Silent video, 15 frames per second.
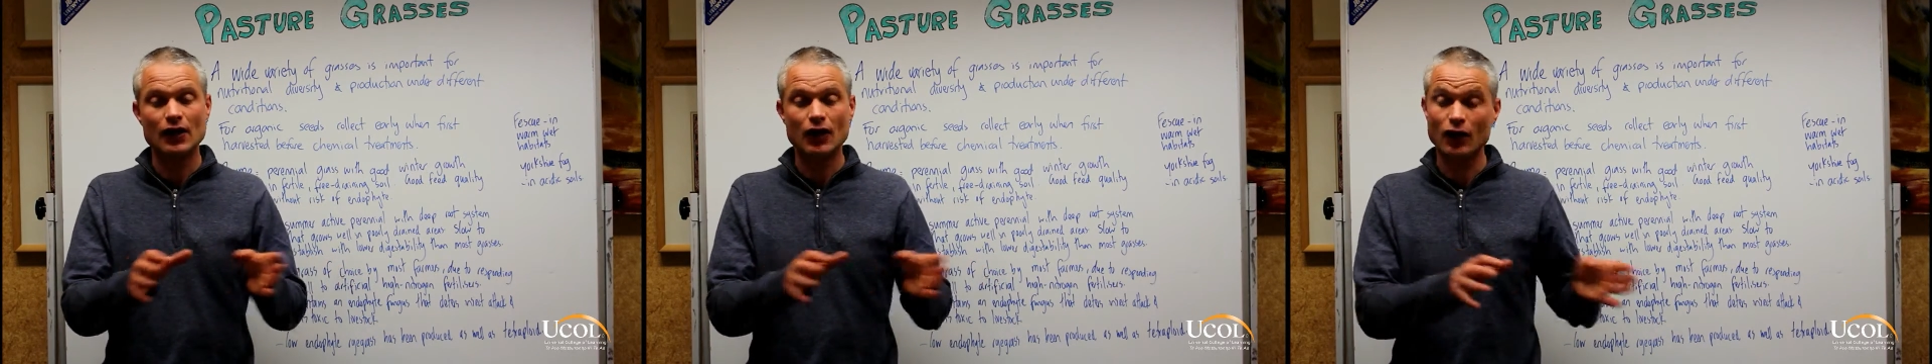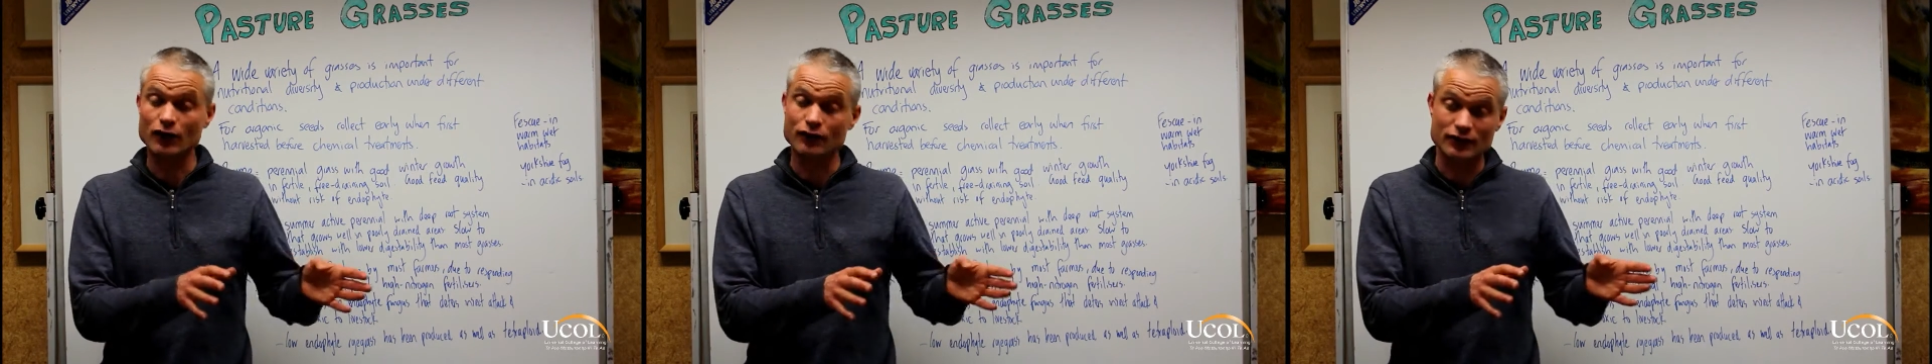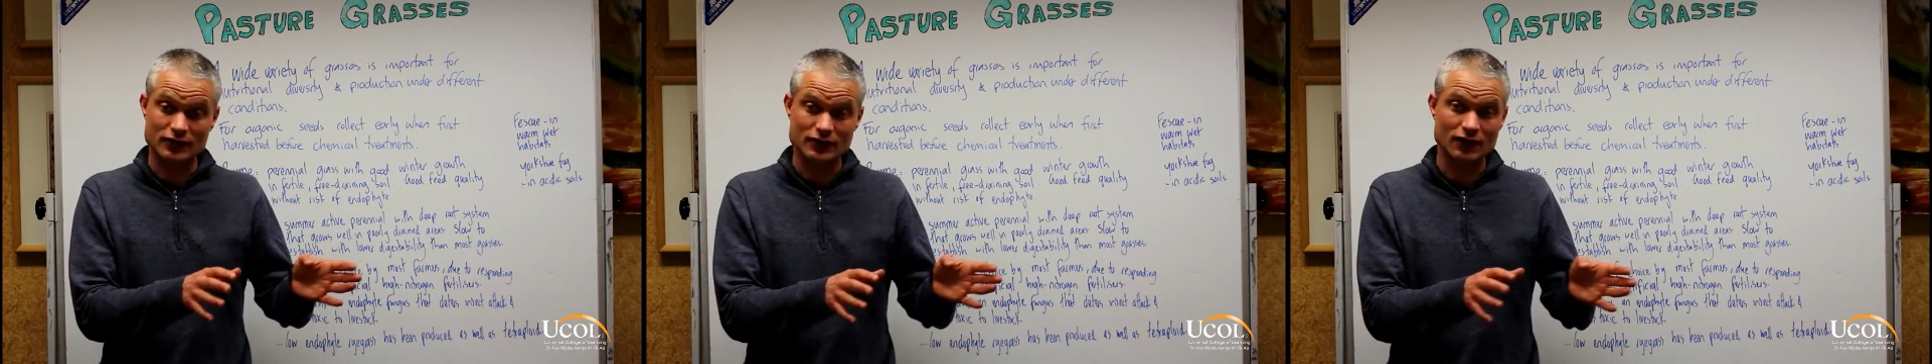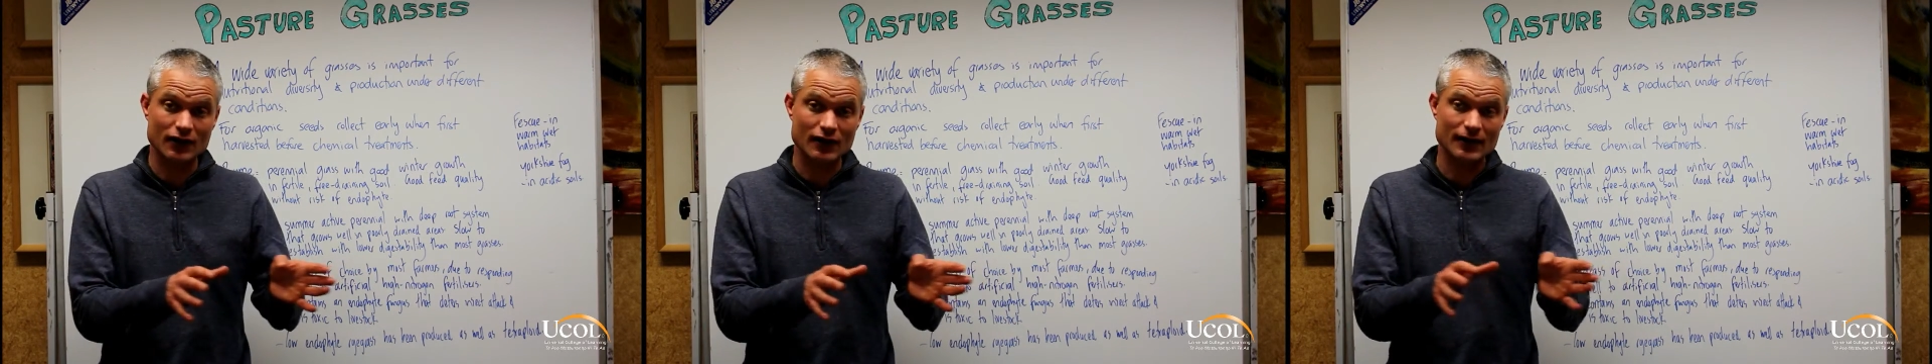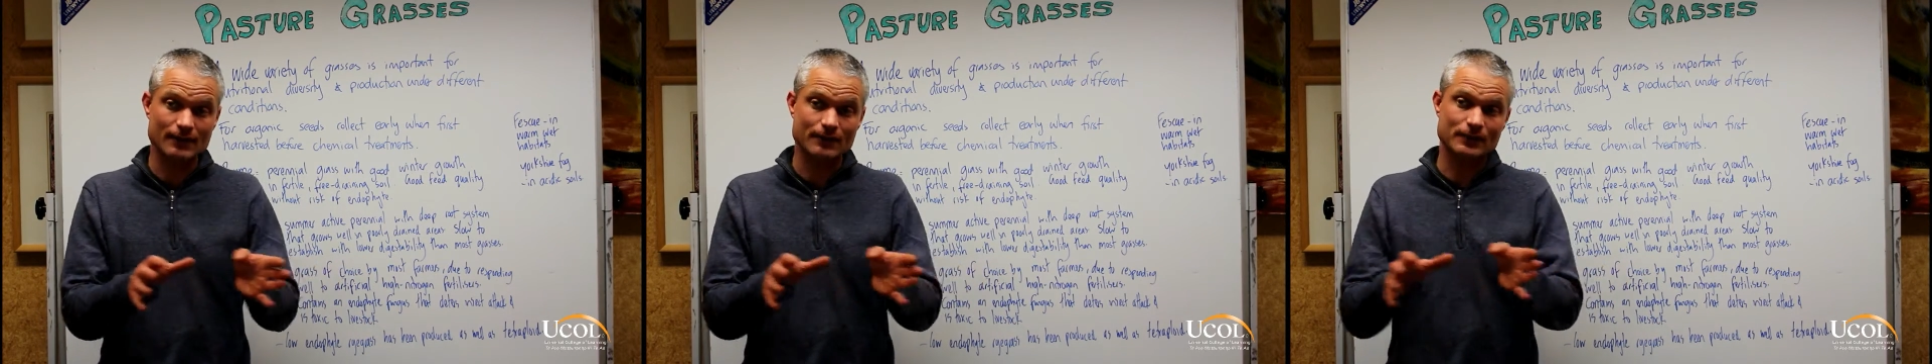over
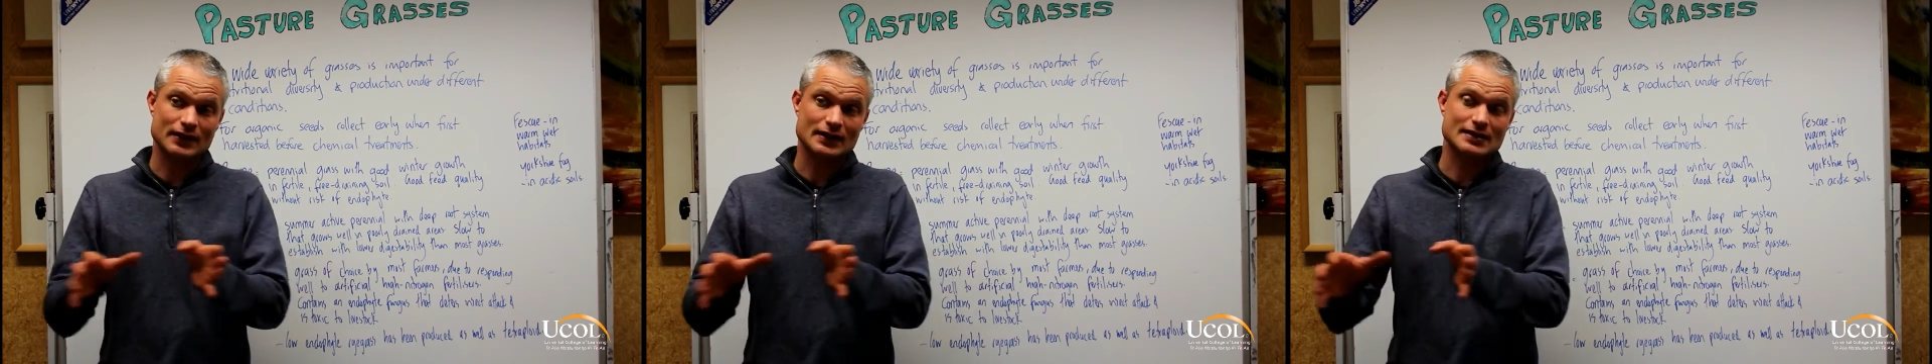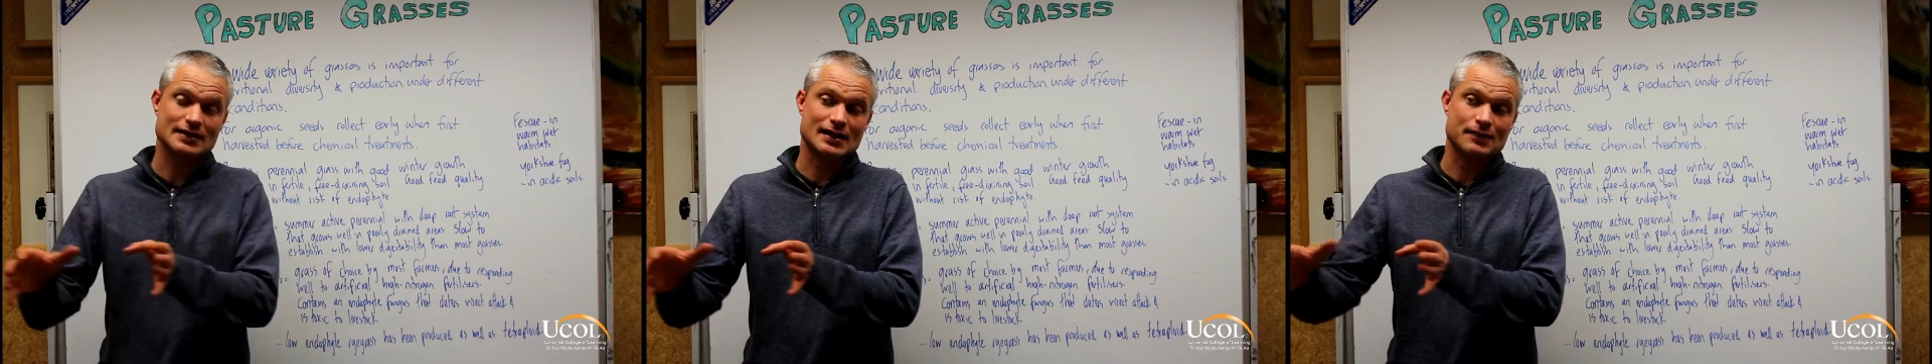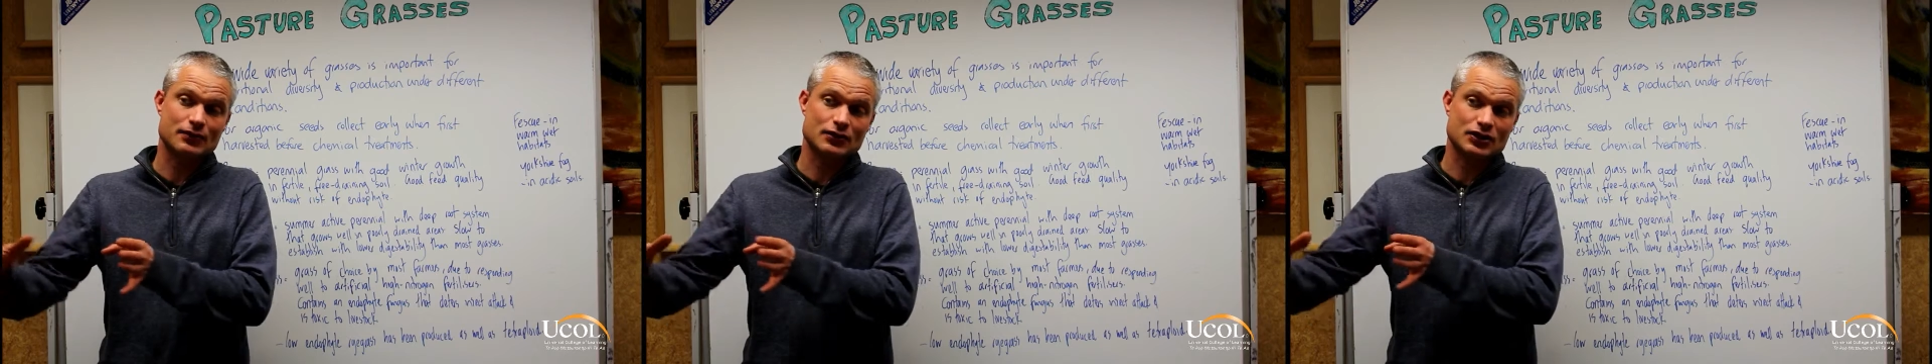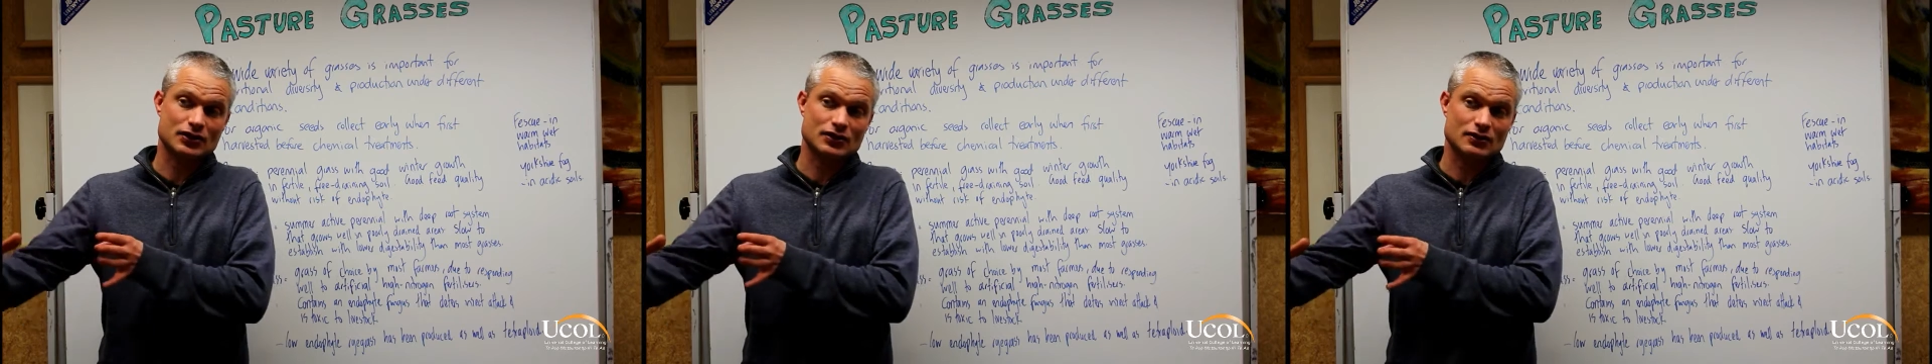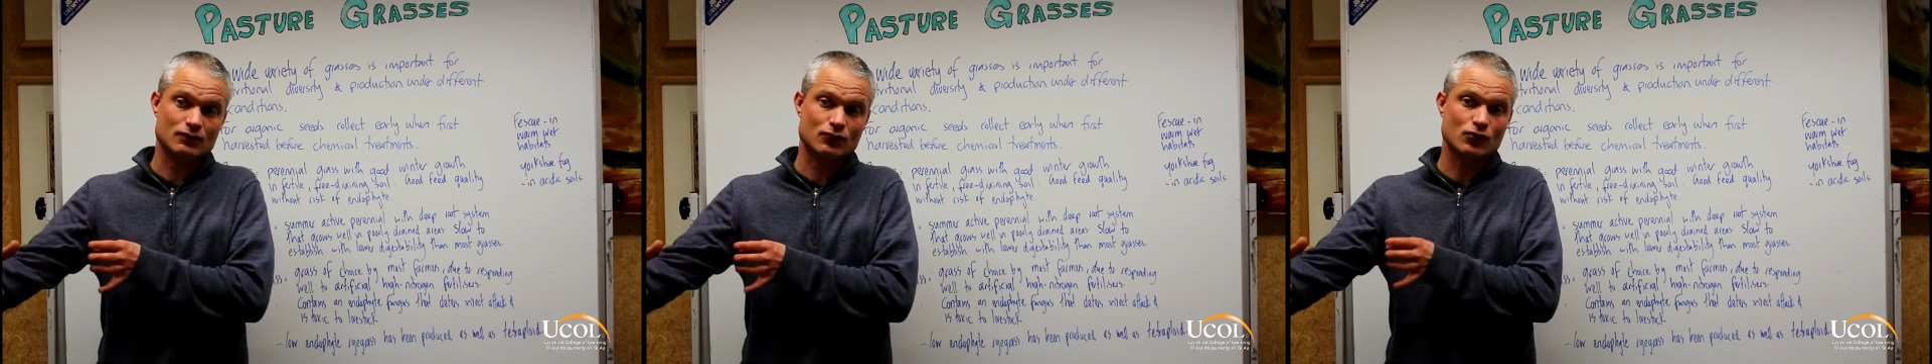time, establish
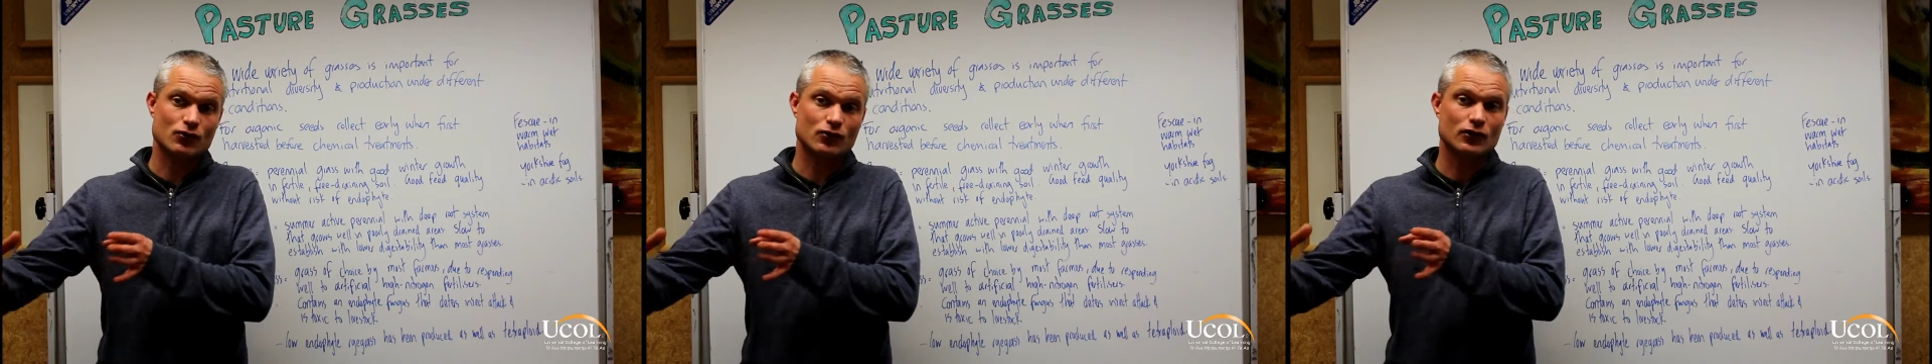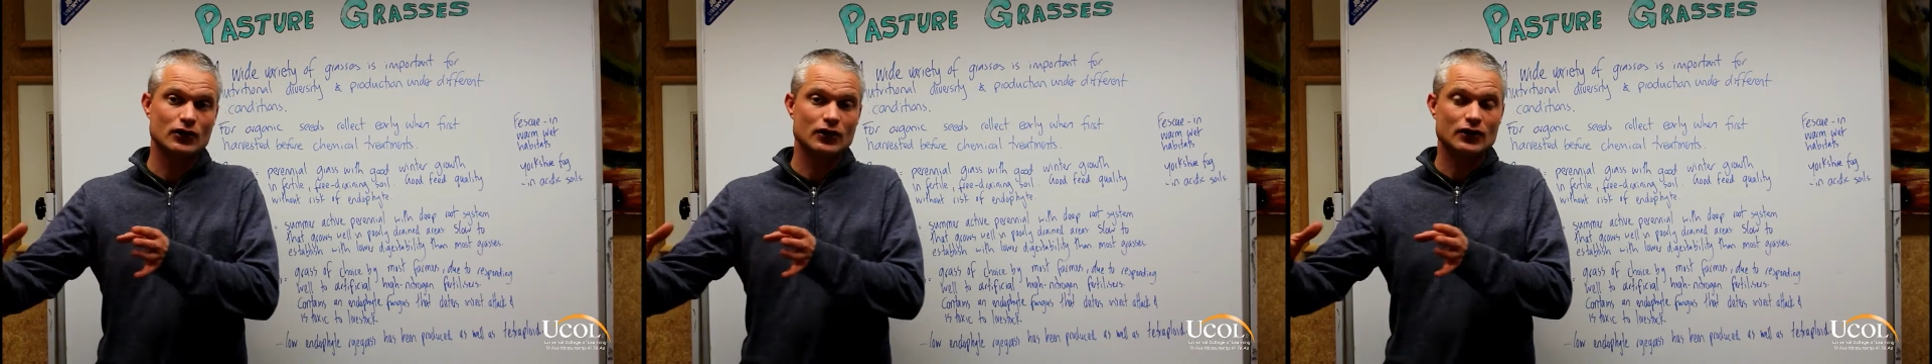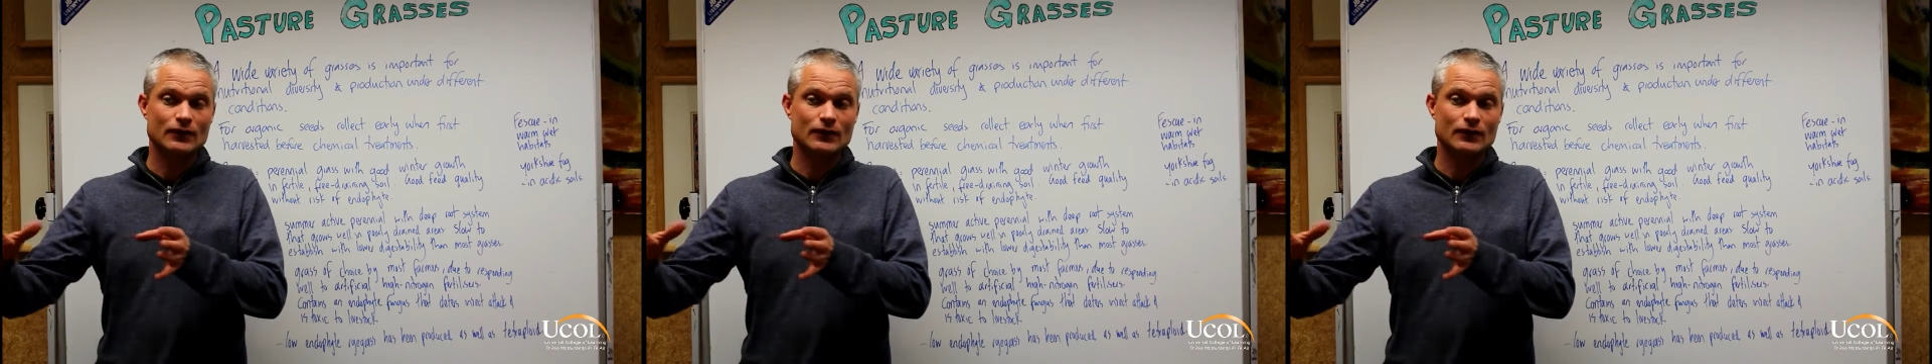as a more